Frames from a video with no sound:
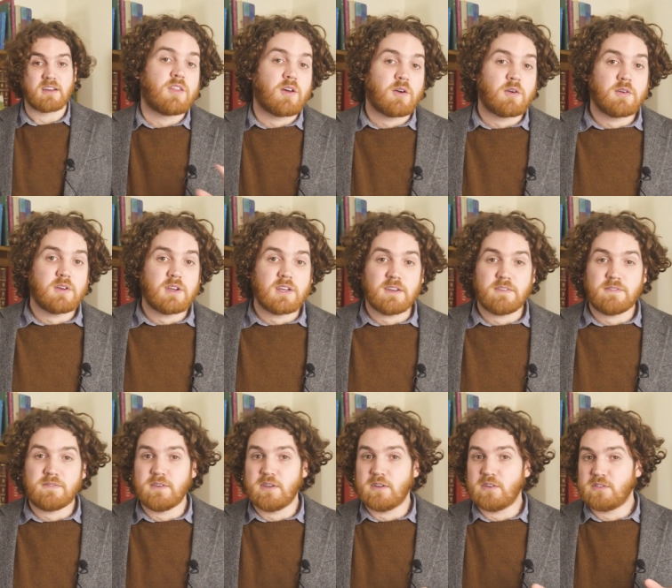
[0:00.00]
Though
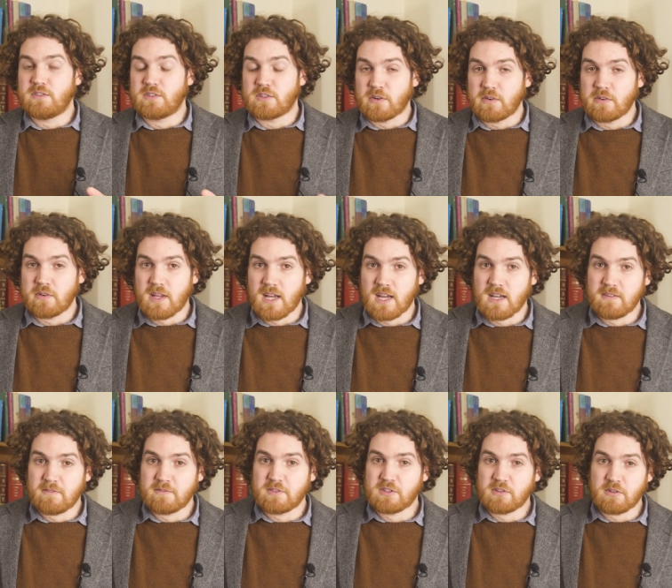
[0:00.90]
if you don't
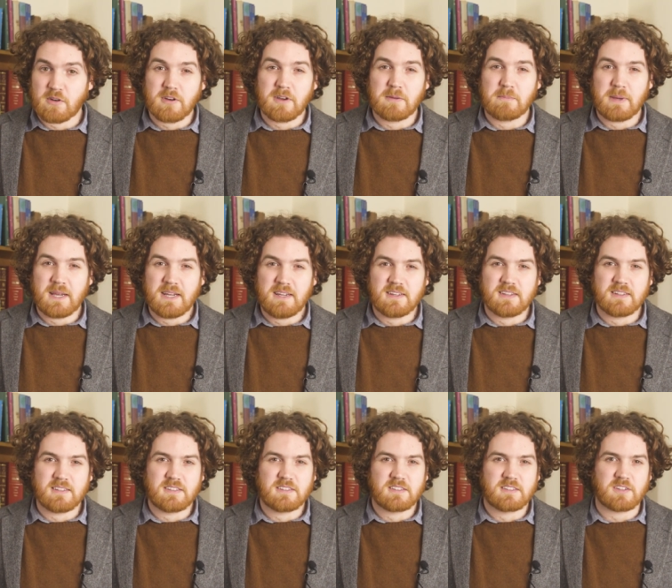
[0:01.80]
have strong
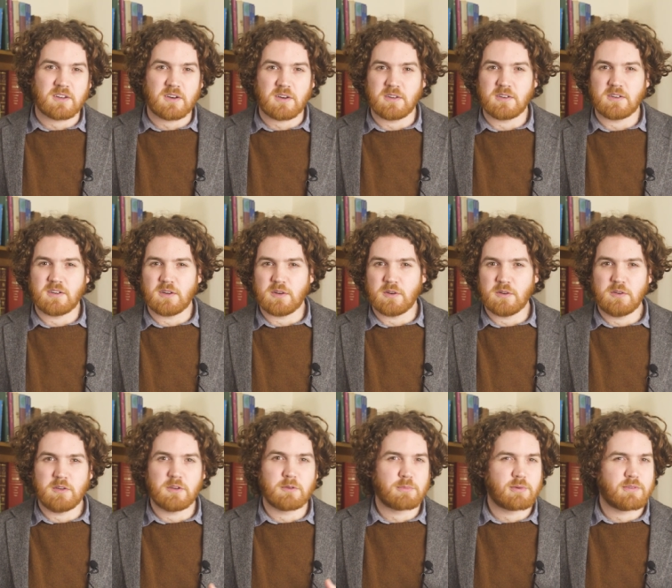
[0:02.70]
opinions on who
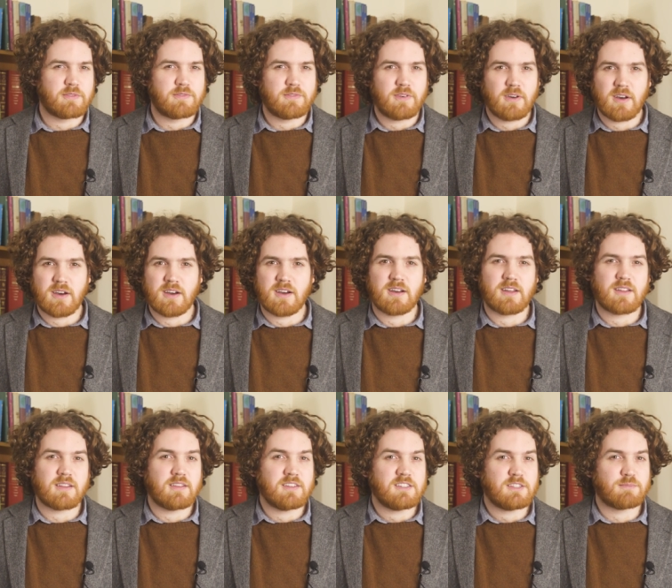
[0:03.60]
you
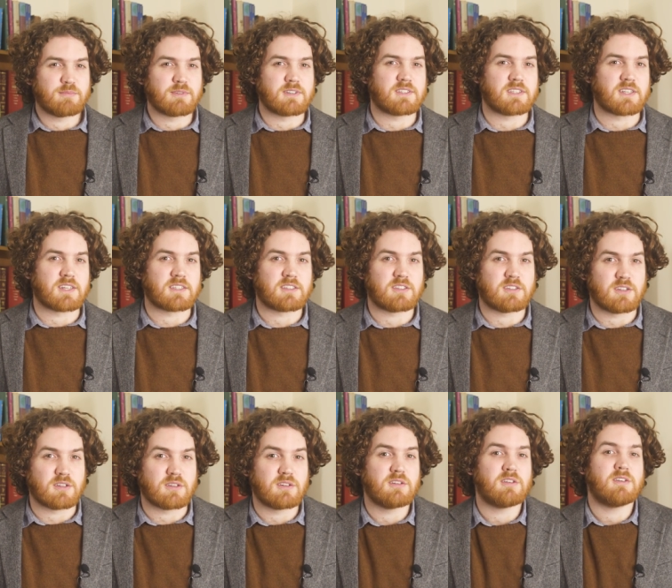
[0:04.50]
prefer, this brings us
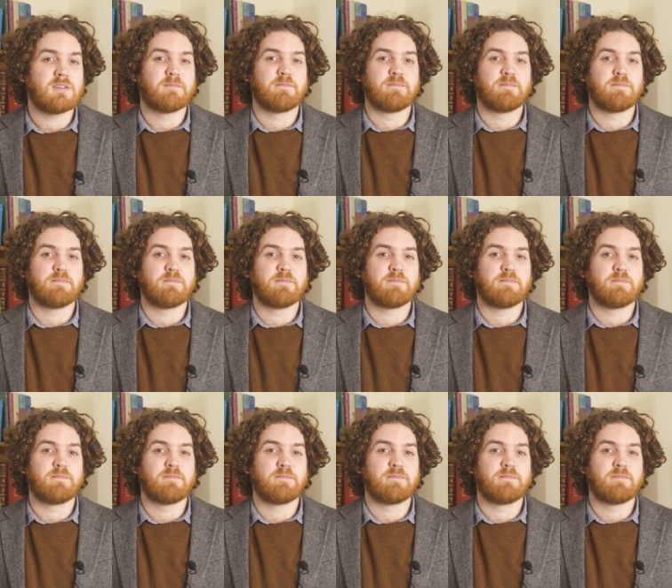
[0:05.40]
to